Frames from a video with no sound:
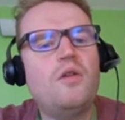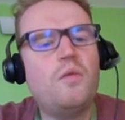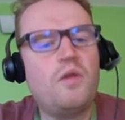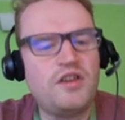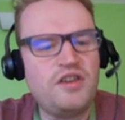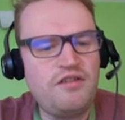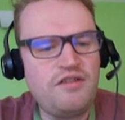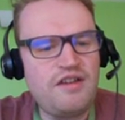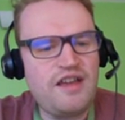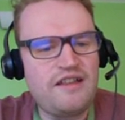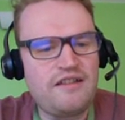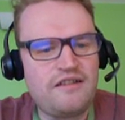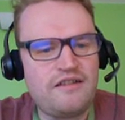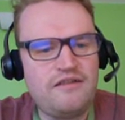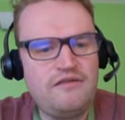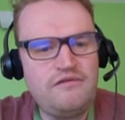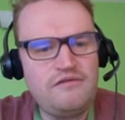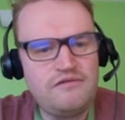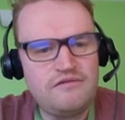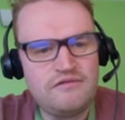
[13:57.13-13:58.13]
What you can
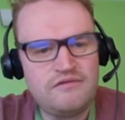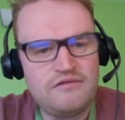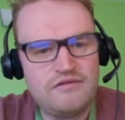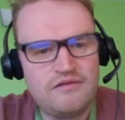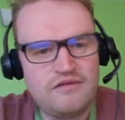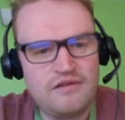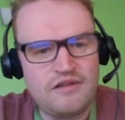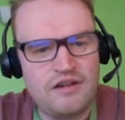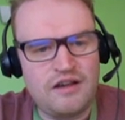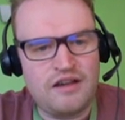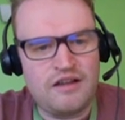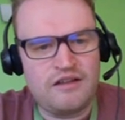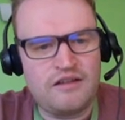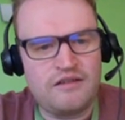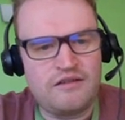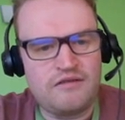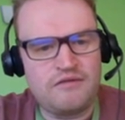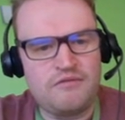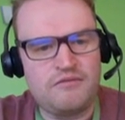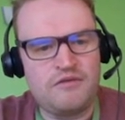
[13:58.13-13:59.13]
do,
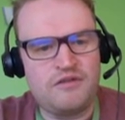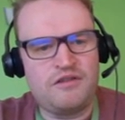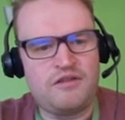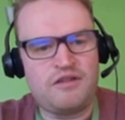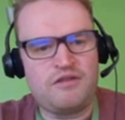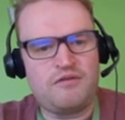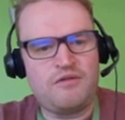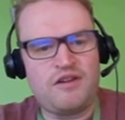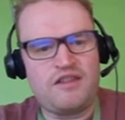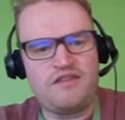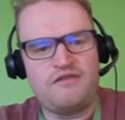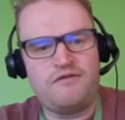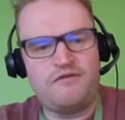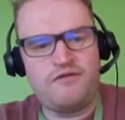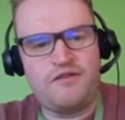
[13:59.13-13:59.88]
and we'll do question